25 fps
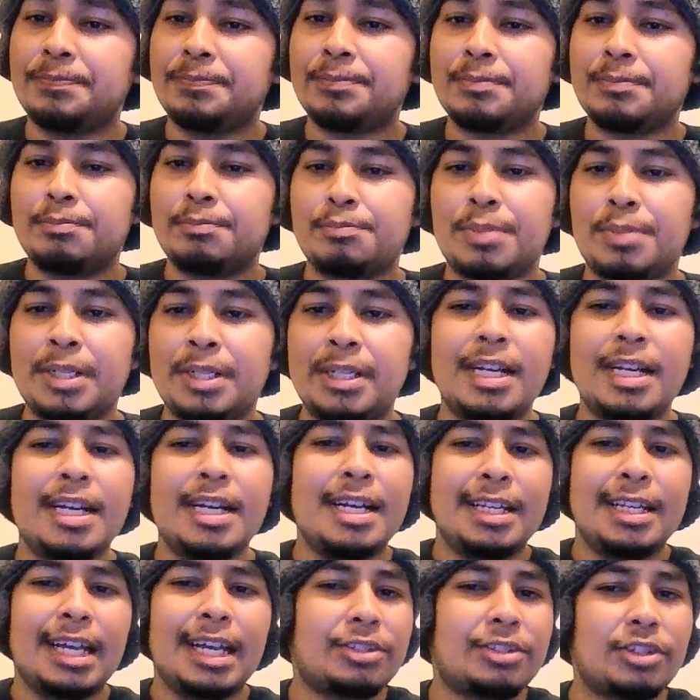But
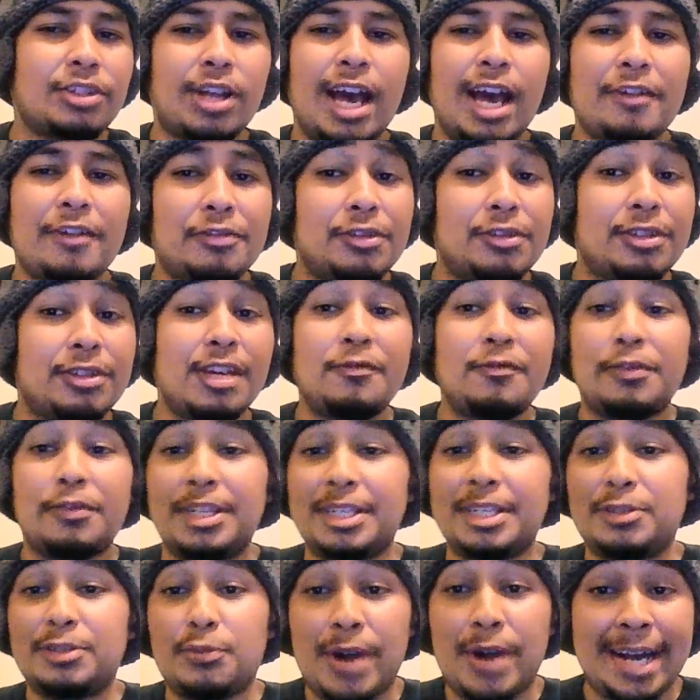that's all I have to say for this
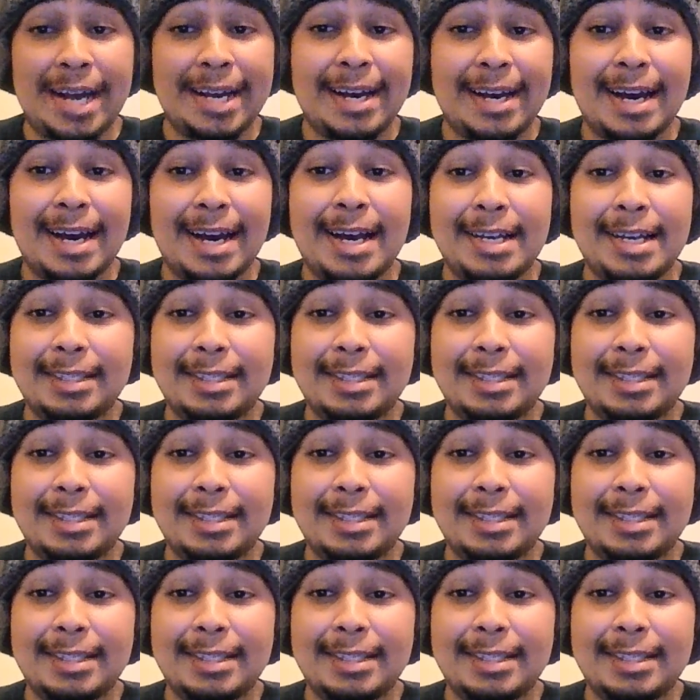rant, guys,